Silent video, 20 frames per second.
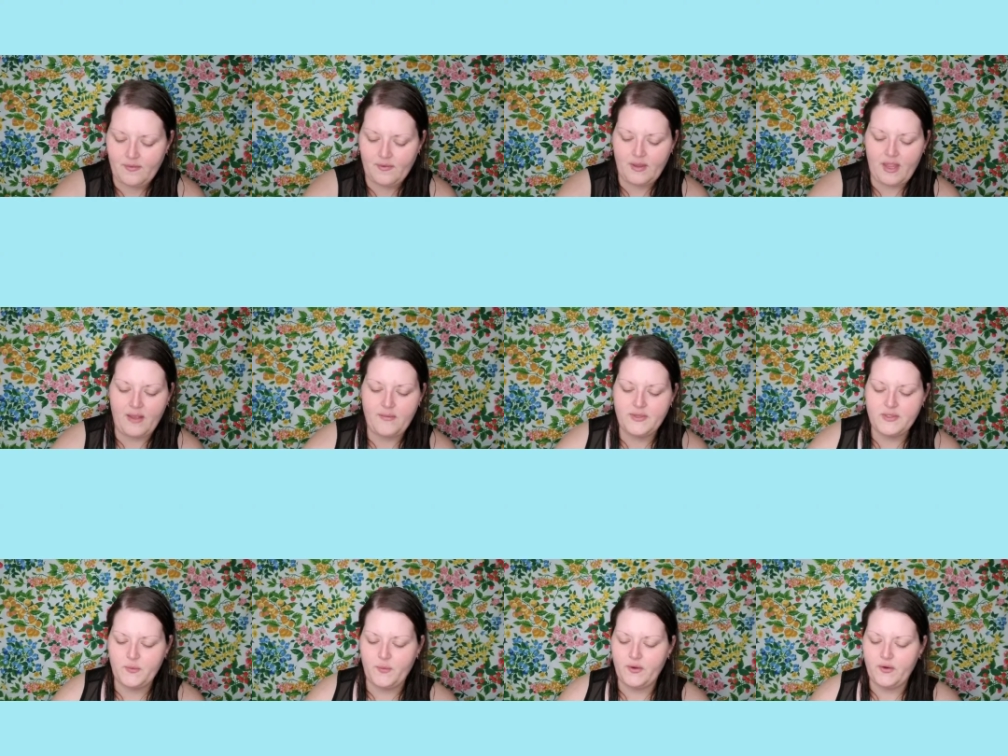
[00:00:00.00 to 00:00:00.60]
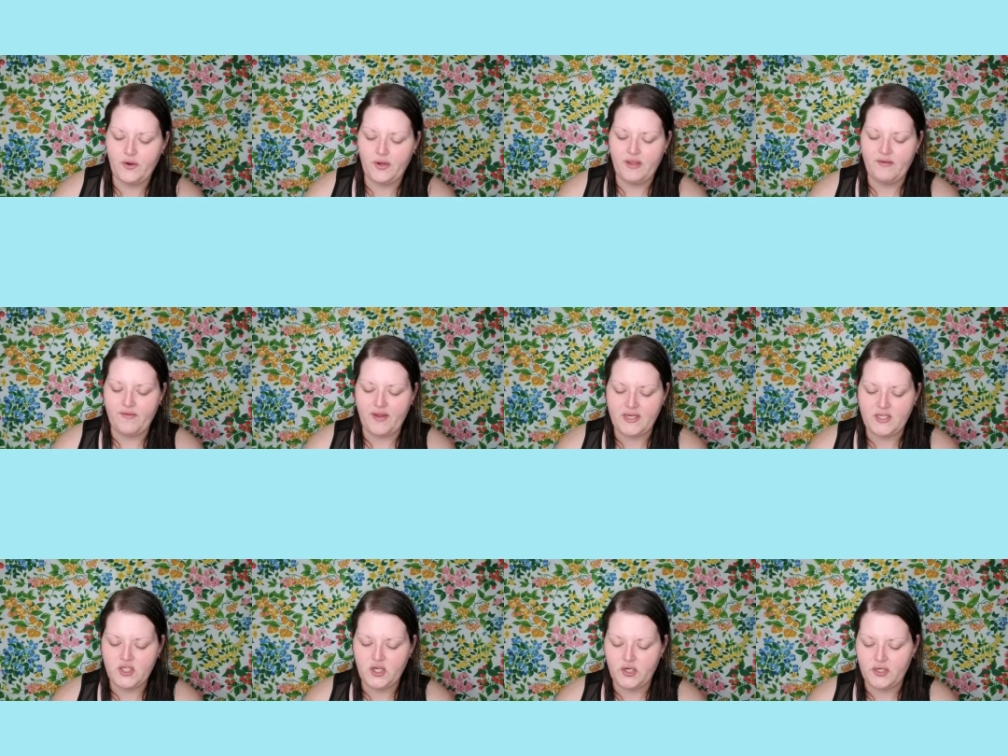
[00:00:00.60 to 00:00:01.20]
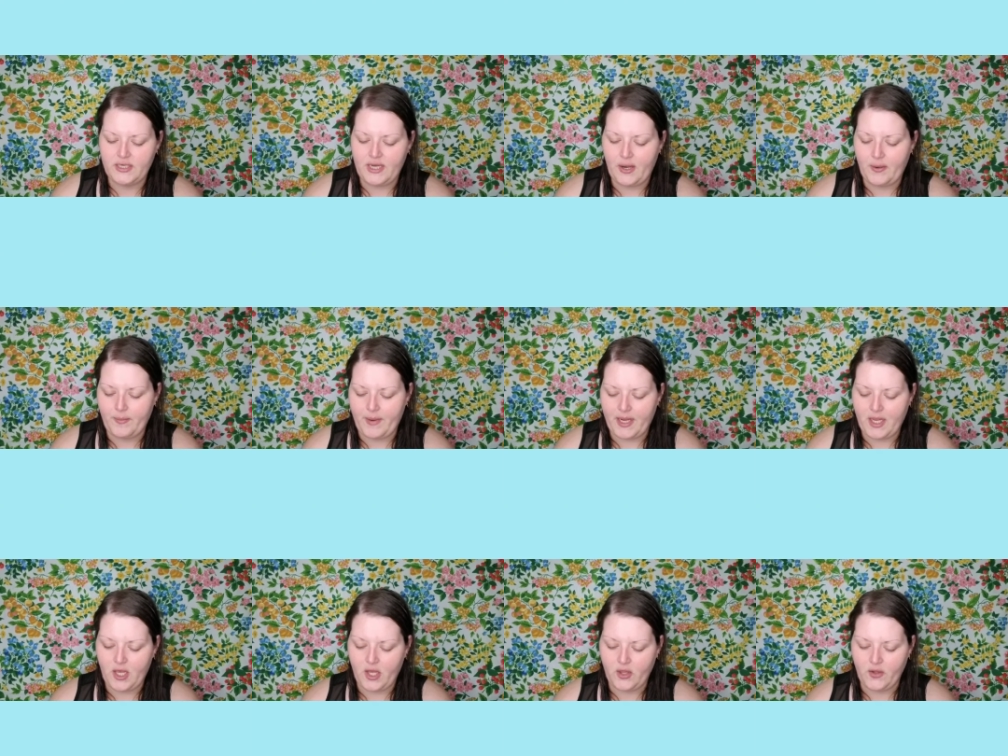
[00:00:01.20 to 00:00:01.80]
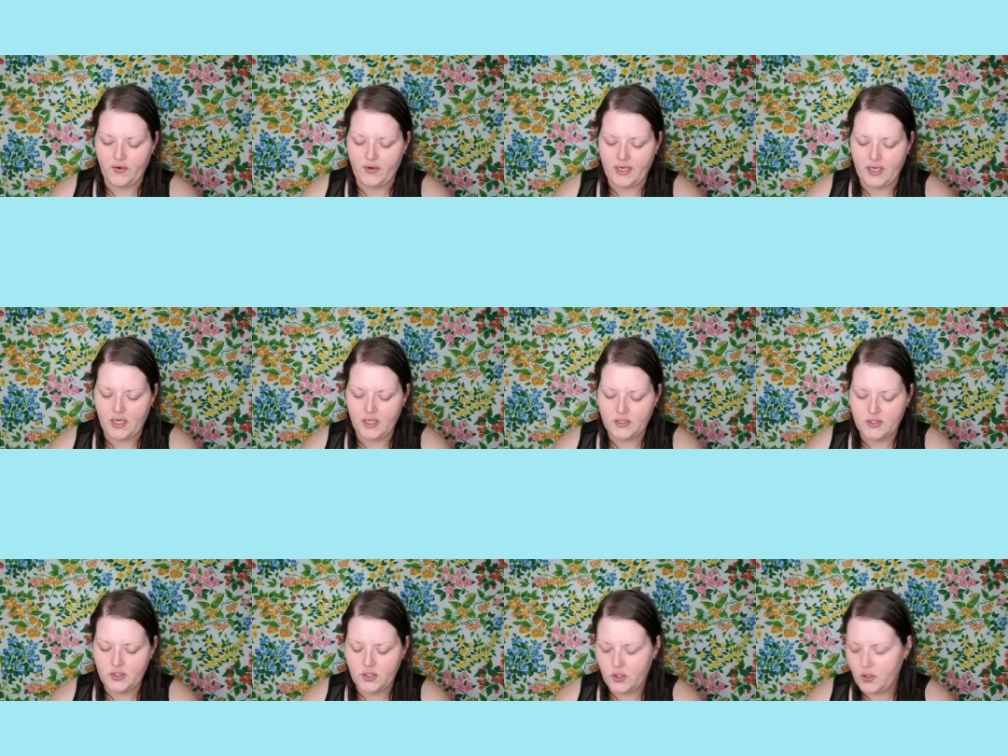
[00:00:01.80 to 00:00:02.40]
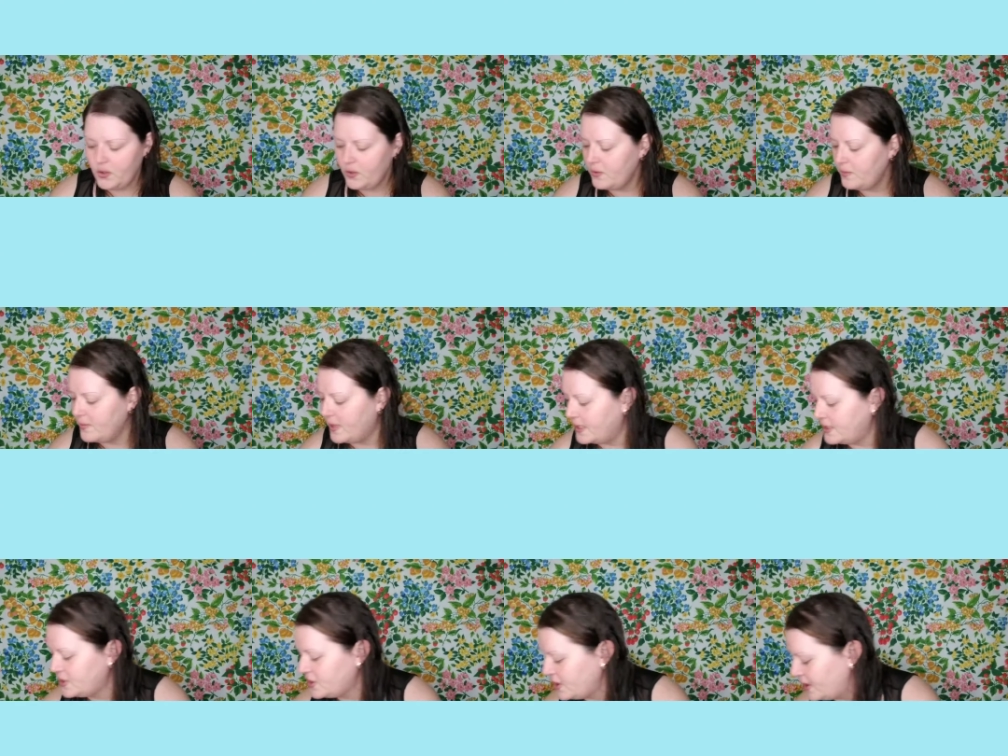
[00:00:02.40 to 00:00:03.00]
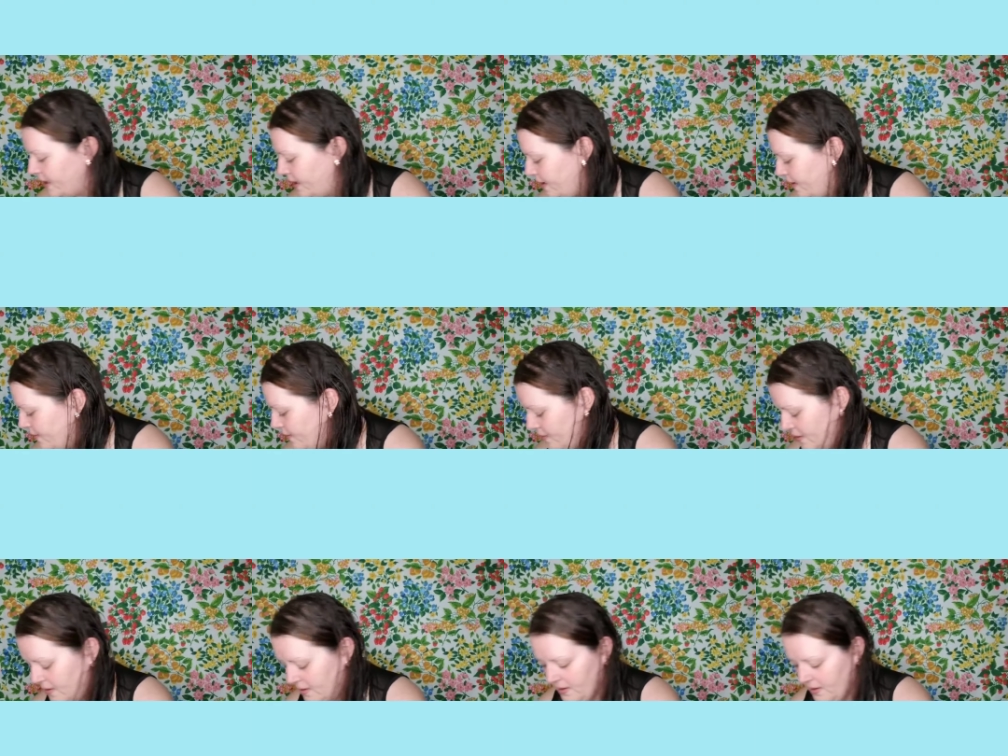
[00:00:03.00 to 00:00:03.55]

I was wondering if I turned down my coloring too much now.